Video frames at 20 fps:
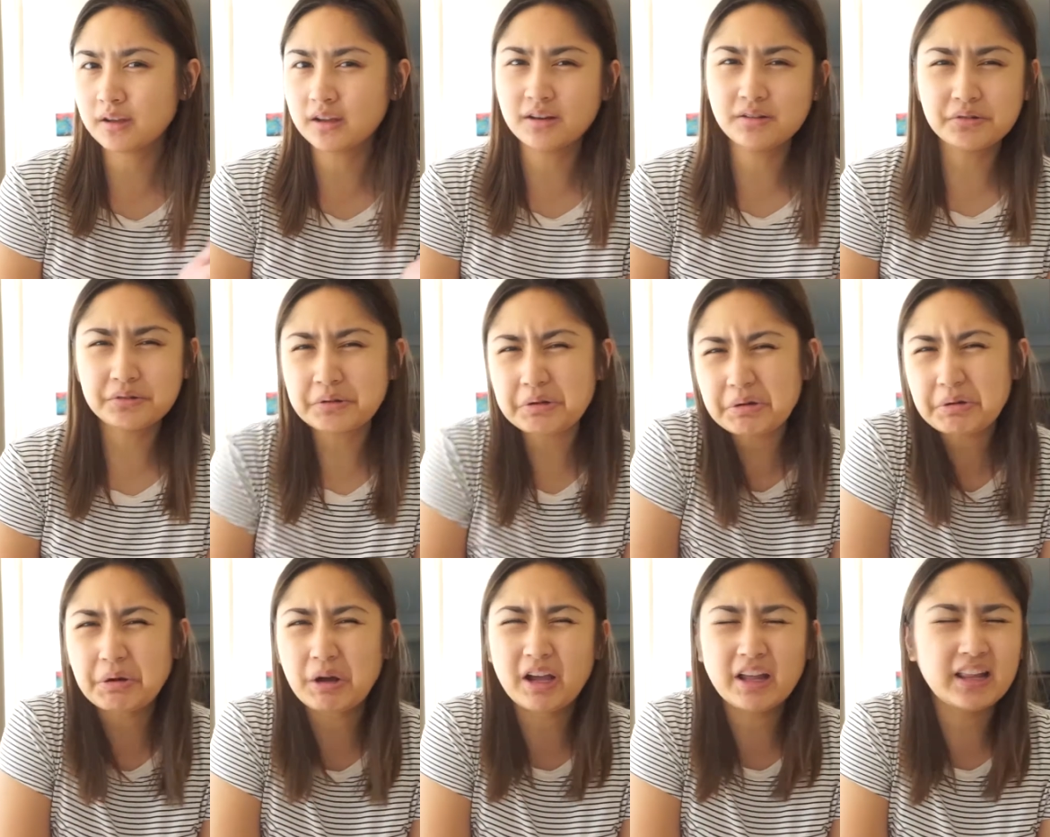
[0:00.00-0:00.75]
I don't
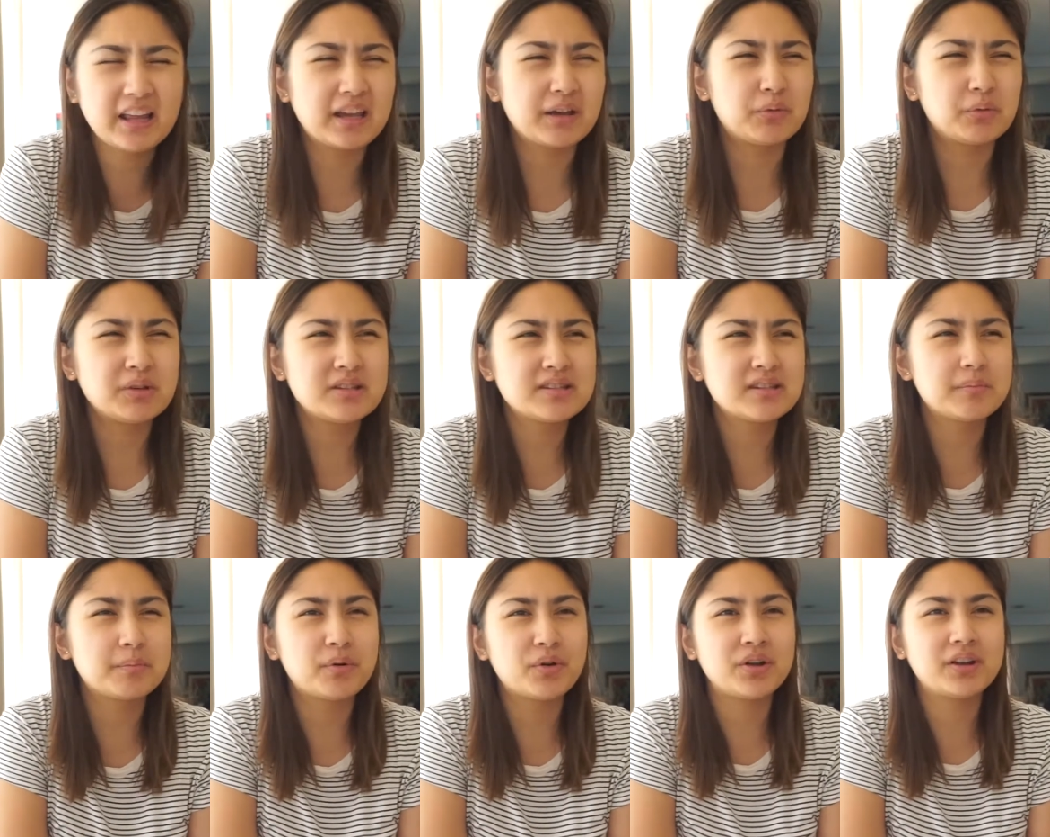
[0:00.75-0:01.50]
know. I like, what's
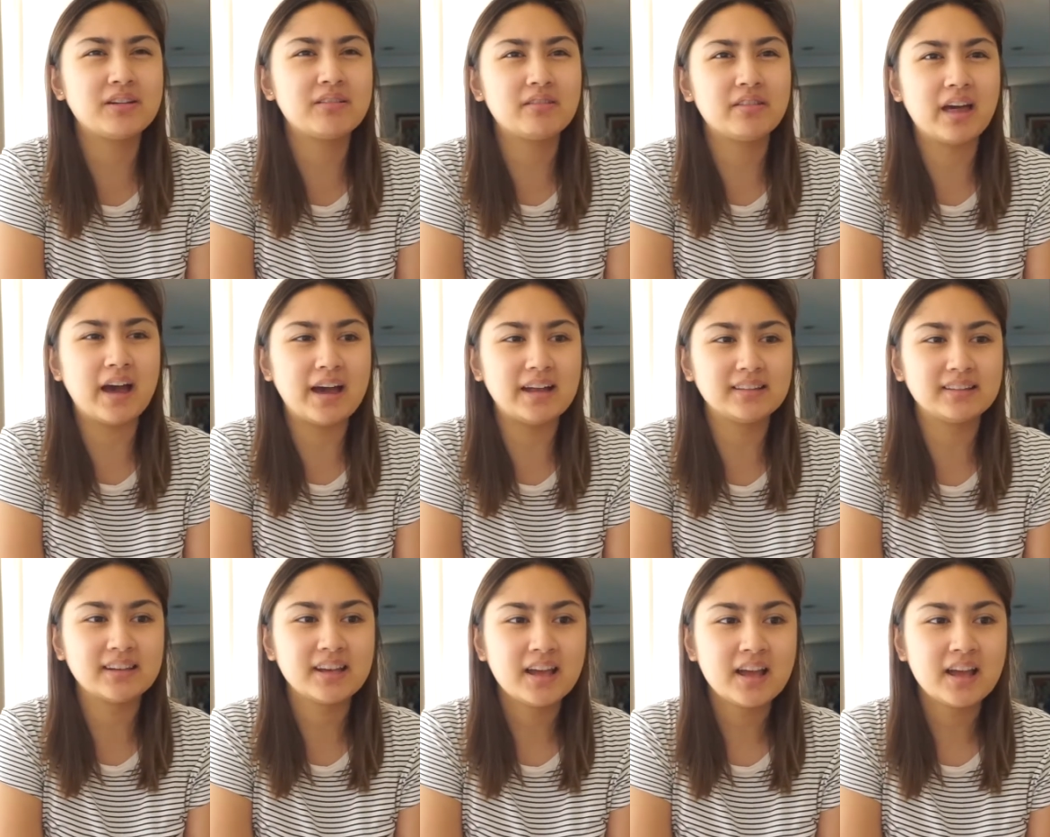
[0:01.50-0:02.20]
the point of that?